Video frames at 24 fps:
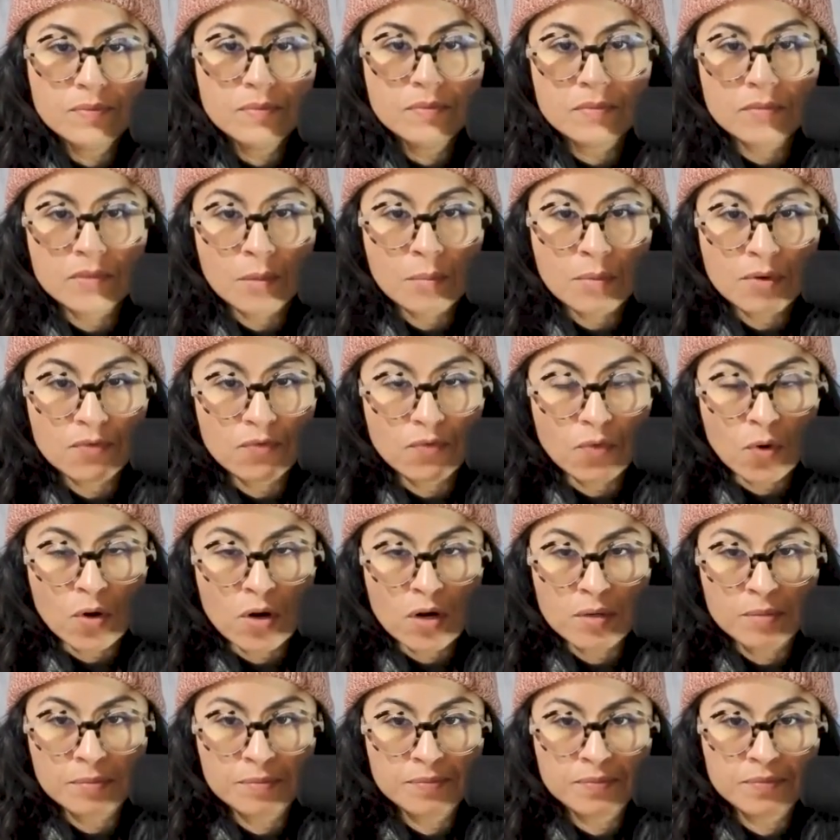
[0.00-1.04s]
Number
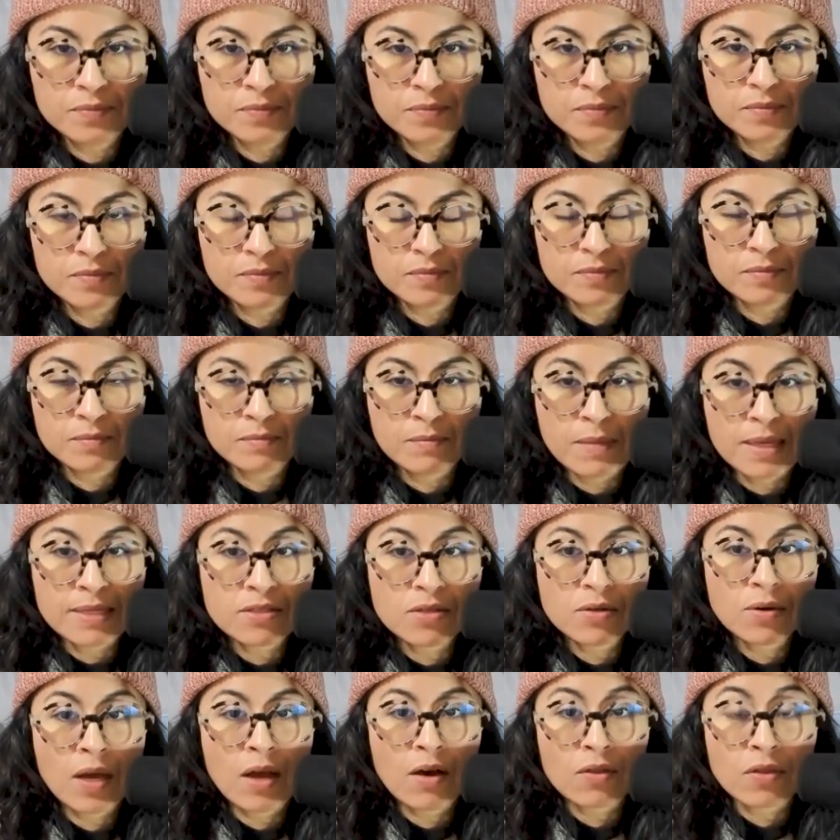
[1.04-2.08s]
4,
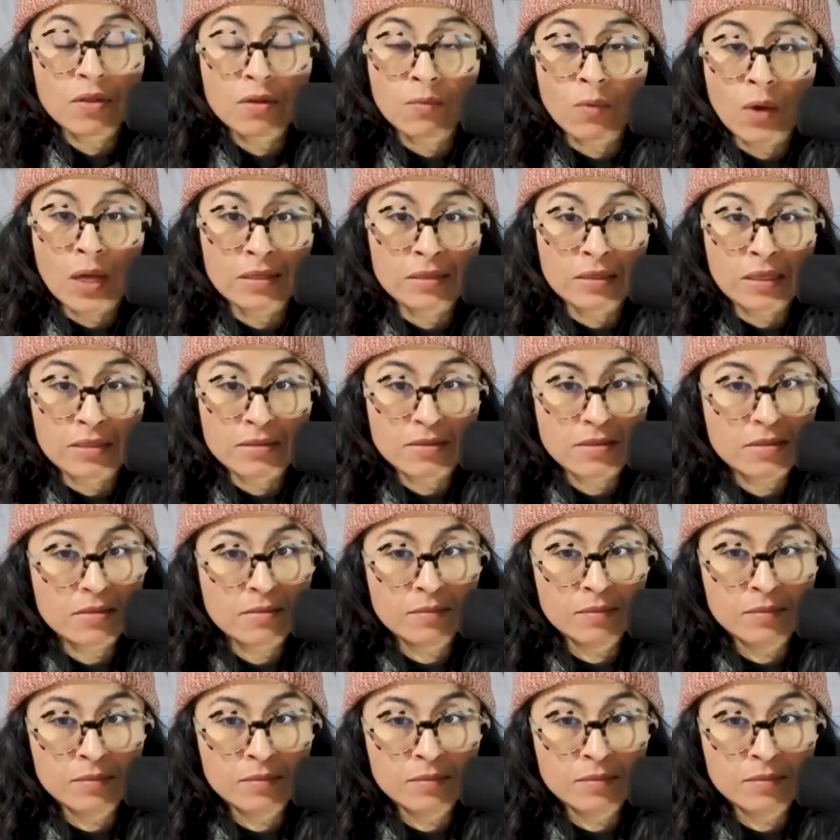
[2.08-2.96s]
mental health and wellness.